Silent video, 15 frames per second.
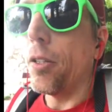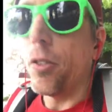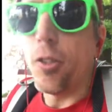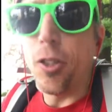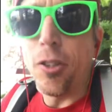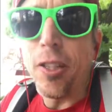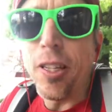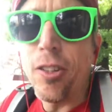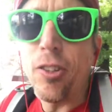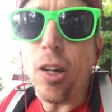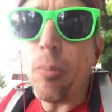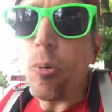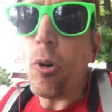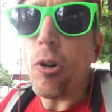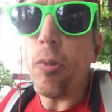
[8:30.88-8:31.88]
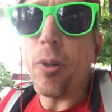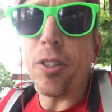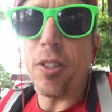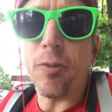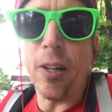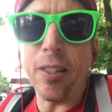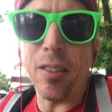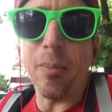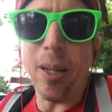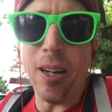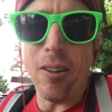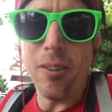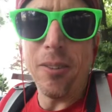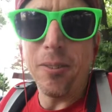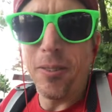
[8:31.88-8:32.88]
Do you think Shawn Porter wins this fight
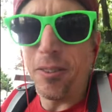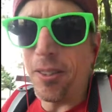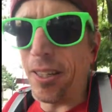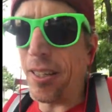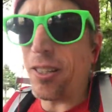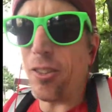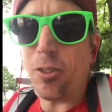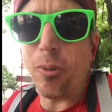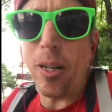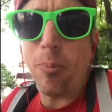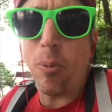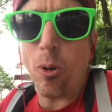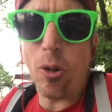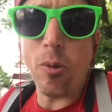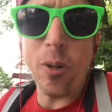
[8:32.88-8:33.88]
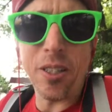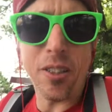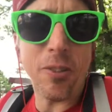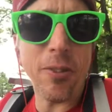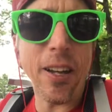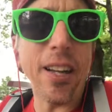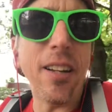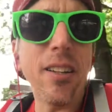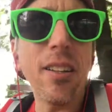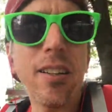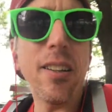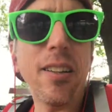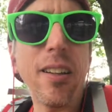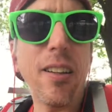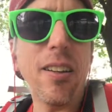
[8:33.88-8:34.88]
somehow? Do you think this way Porter wins this fight?
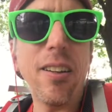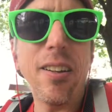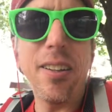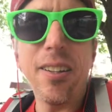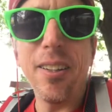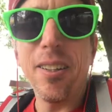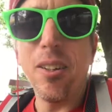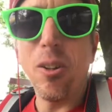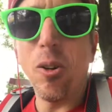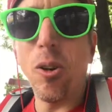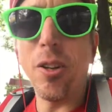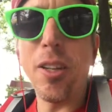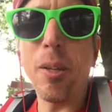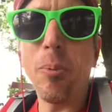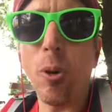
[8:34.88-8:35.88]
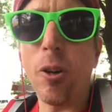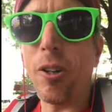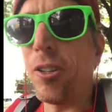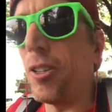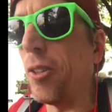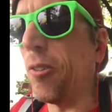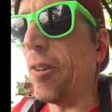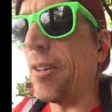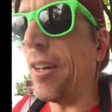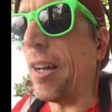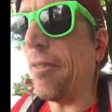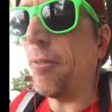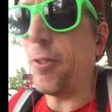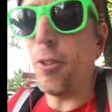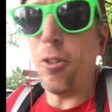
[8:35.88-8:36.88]
Or do you think Porter can do
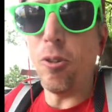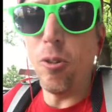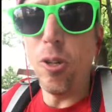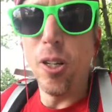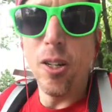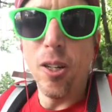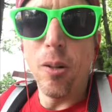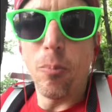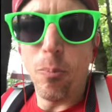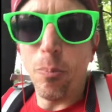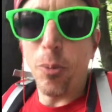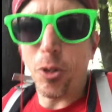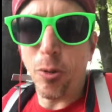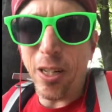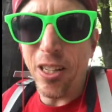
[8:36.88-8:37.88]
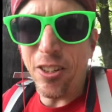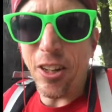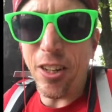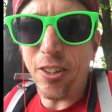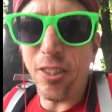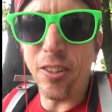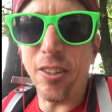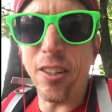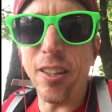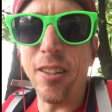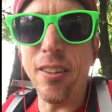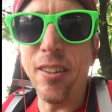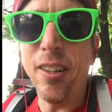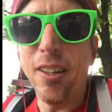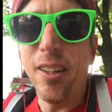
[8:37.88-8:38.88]
enough to persuade the judges
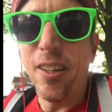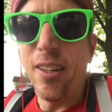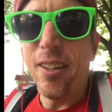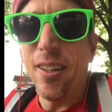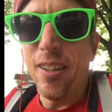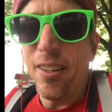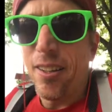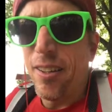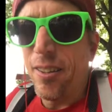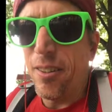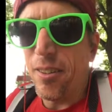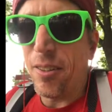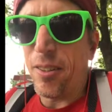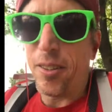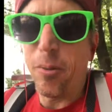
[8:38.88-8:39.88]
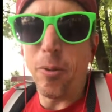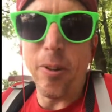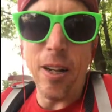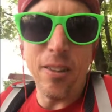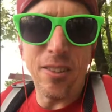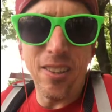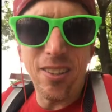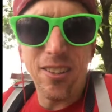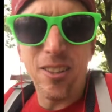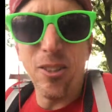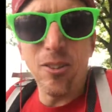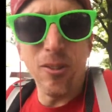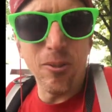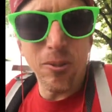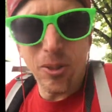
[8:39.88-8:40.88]
in some of the rounds just
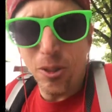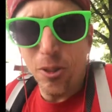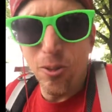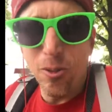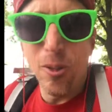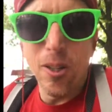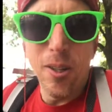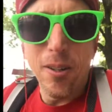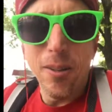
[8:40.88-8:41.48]
to